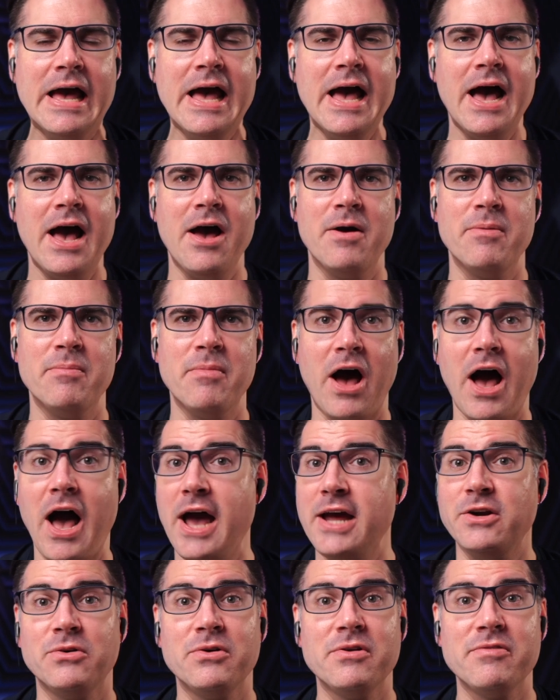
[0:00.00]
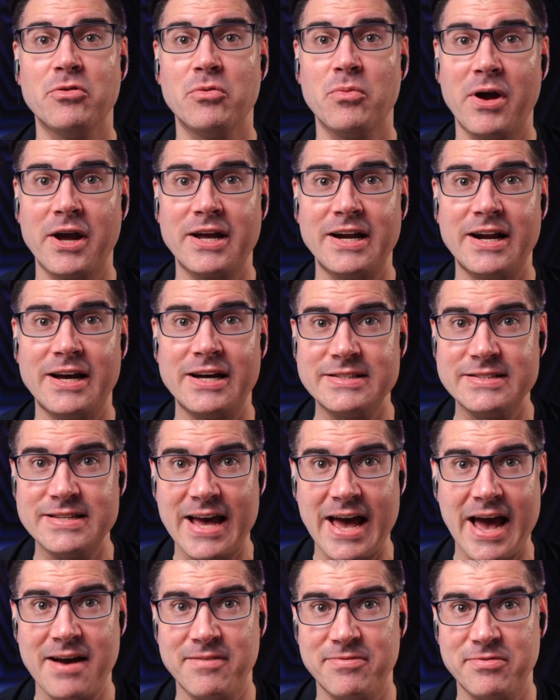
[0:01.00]
I don't even recognize
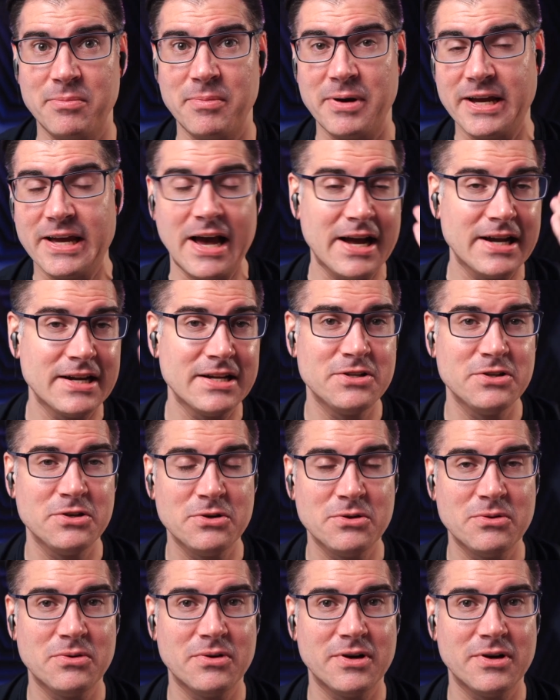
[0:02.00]
half them. I kind of do.